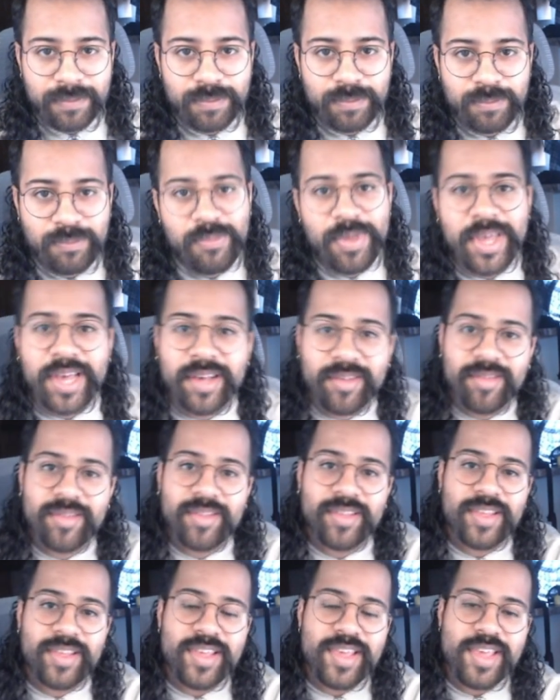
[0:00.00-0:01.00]

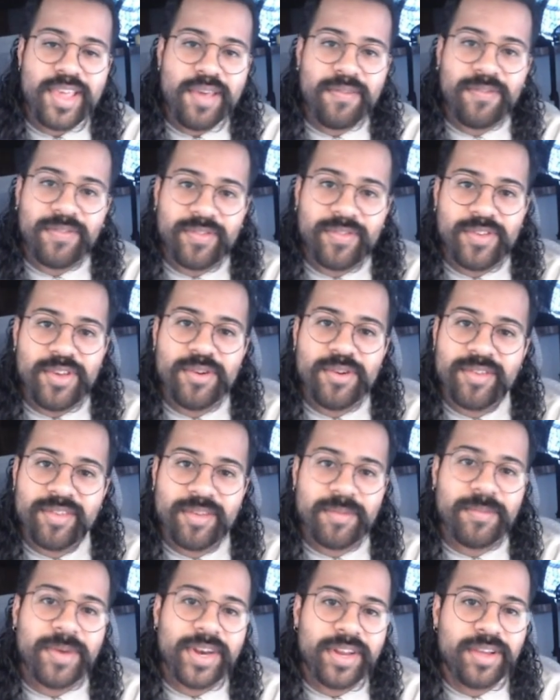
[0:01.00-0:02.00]
because if you're
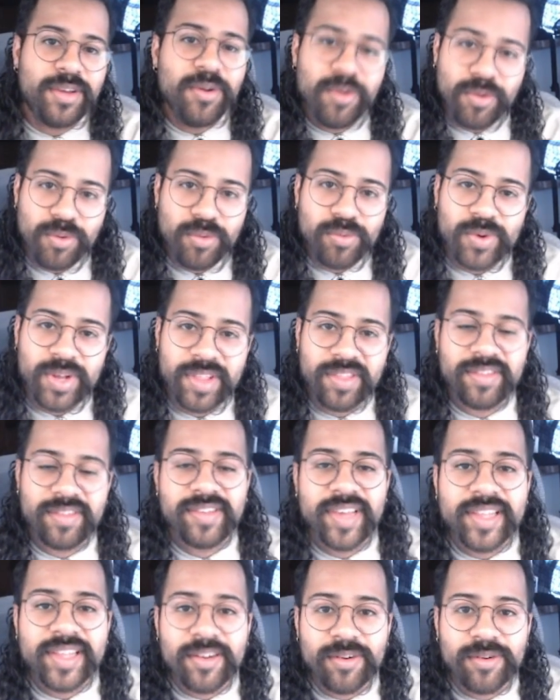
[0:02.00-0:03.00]
somebody who wants to
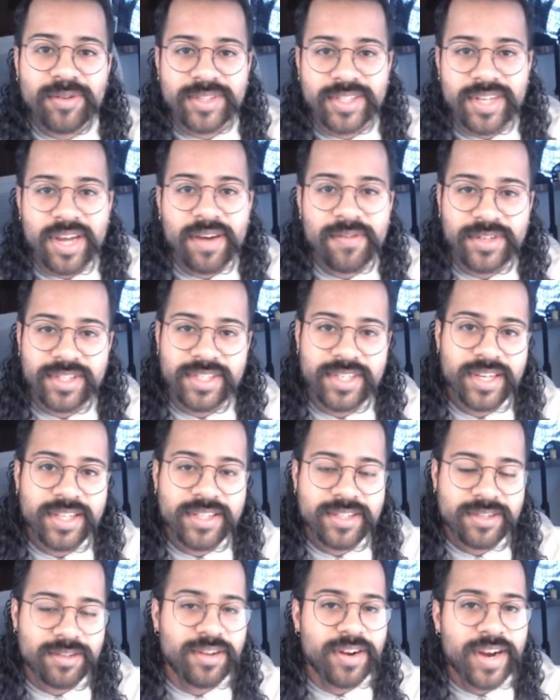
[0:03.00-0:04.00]
take their own sovereignty
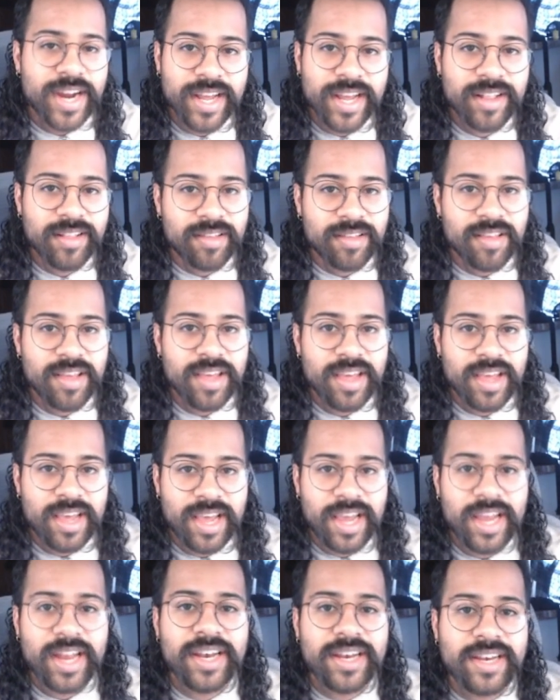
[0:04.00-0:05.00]
into their hands
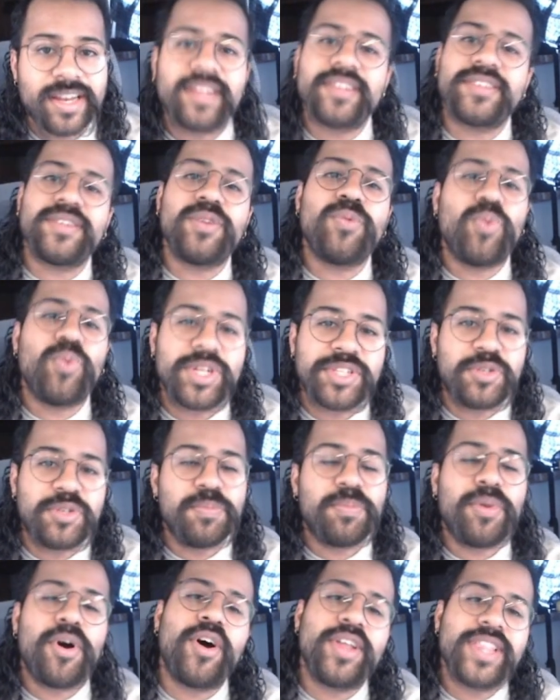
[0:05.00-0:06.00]
and doesn't want to
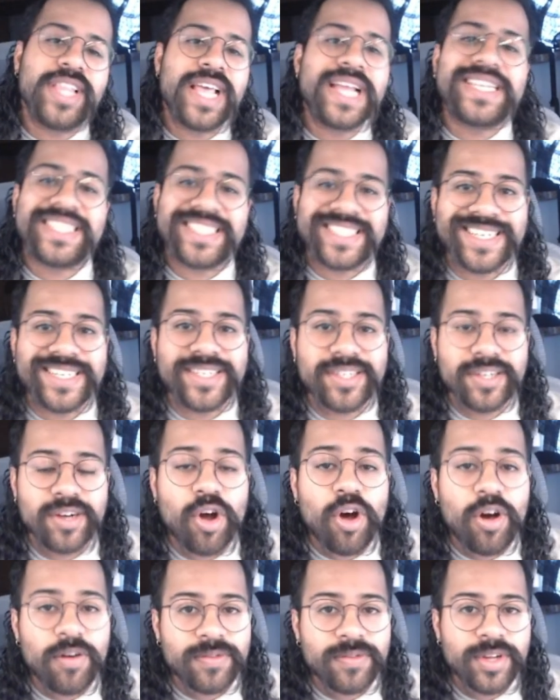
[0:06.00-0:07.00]
pawn that decision
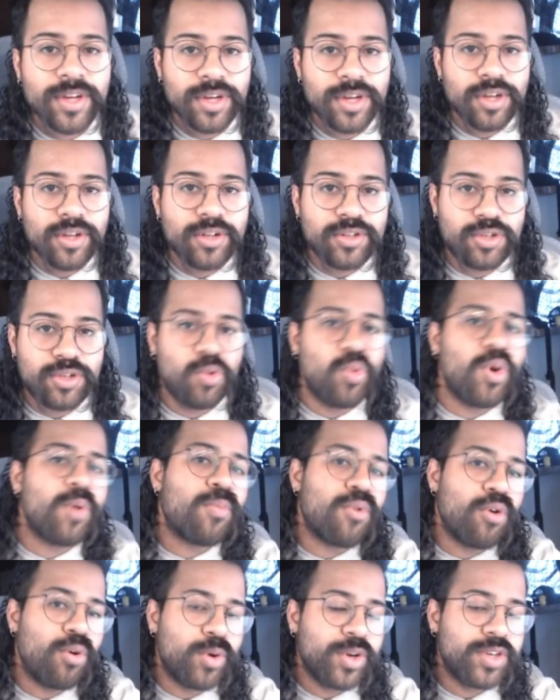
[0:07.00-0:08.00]
off to a
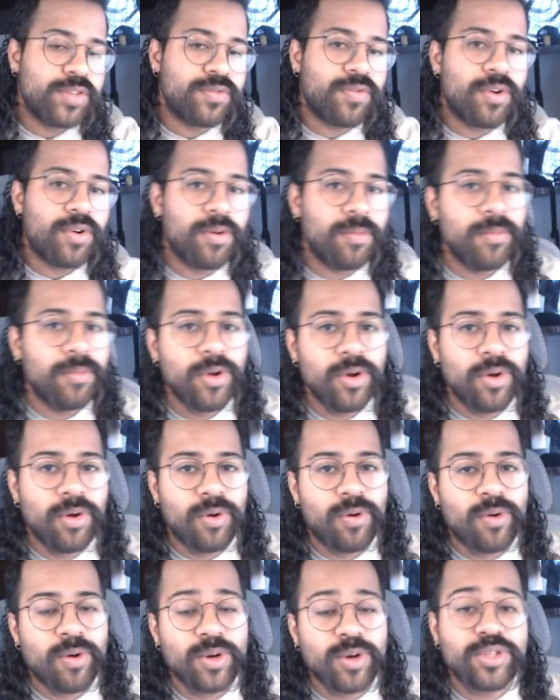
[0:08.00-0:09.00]
brokerage firm
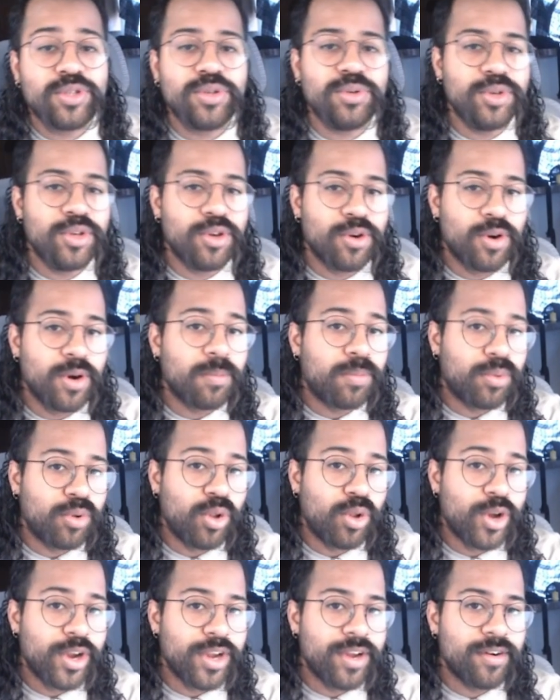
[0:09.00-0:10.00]
or to your
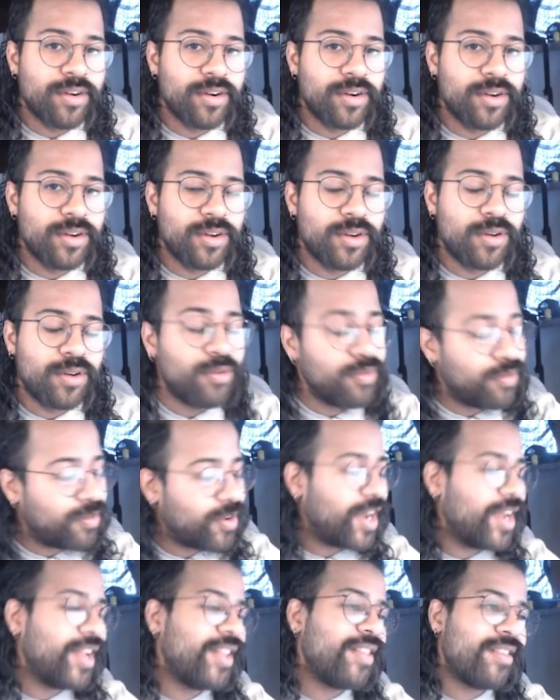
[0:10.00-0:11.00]
employer who
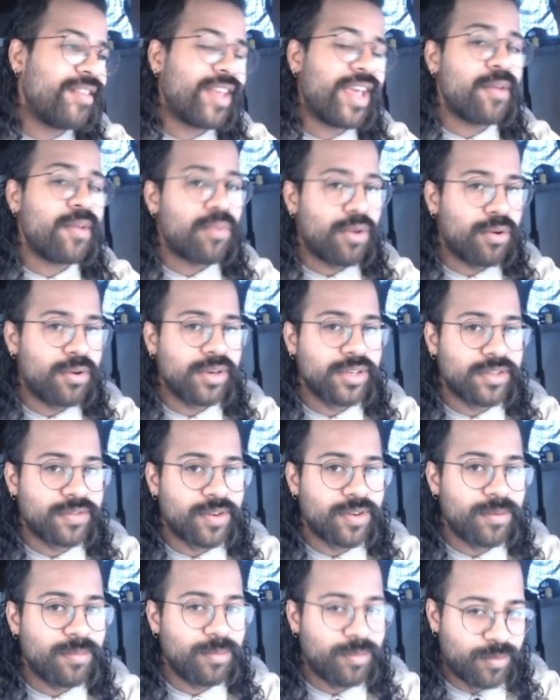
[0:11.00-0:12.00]
finds a brokerage
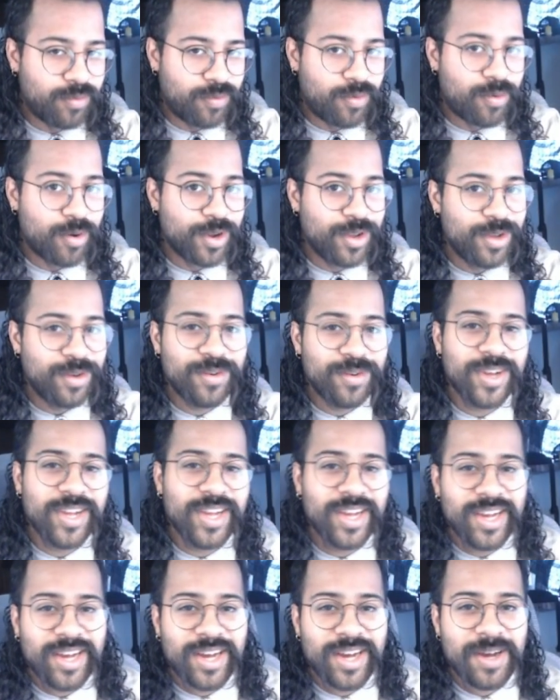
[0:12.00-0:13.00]
firm for you,
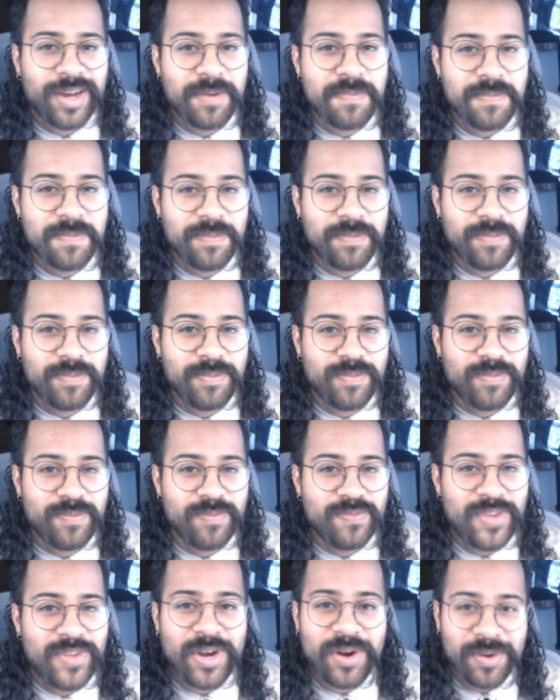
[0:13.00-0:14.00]
um,
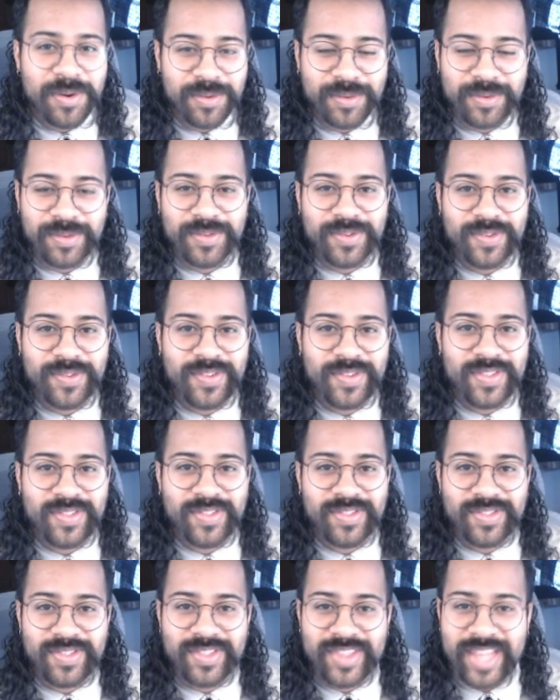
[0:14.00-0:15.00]
you know,
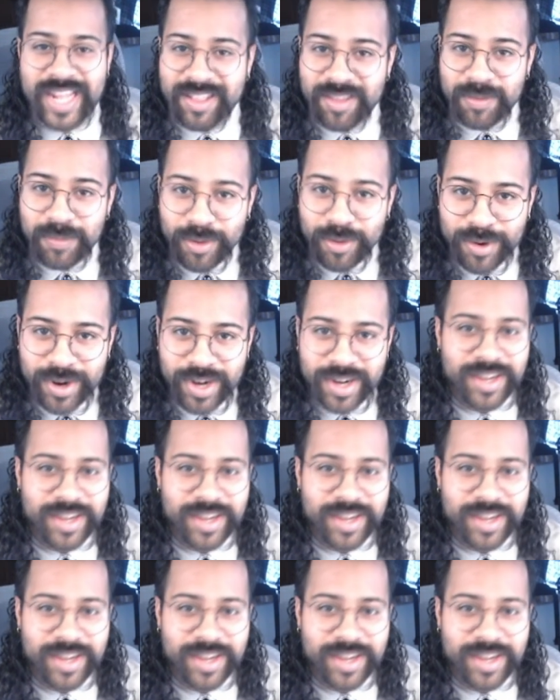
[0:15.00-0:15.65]
that's important.